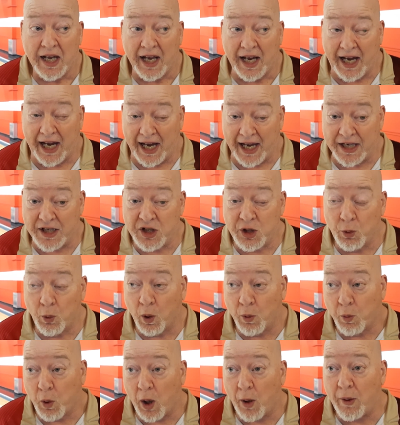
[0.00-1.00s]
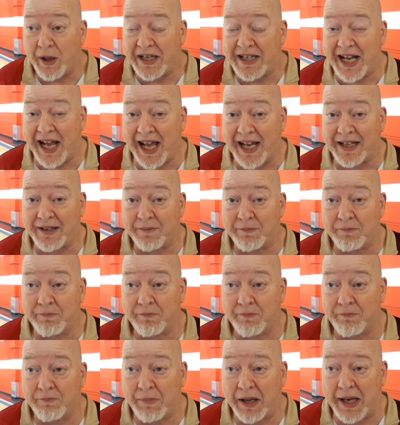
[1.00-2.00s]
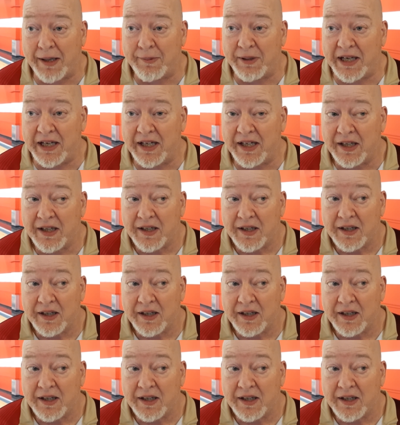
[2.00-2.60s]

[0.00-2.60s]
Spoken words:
And you were worried that maybe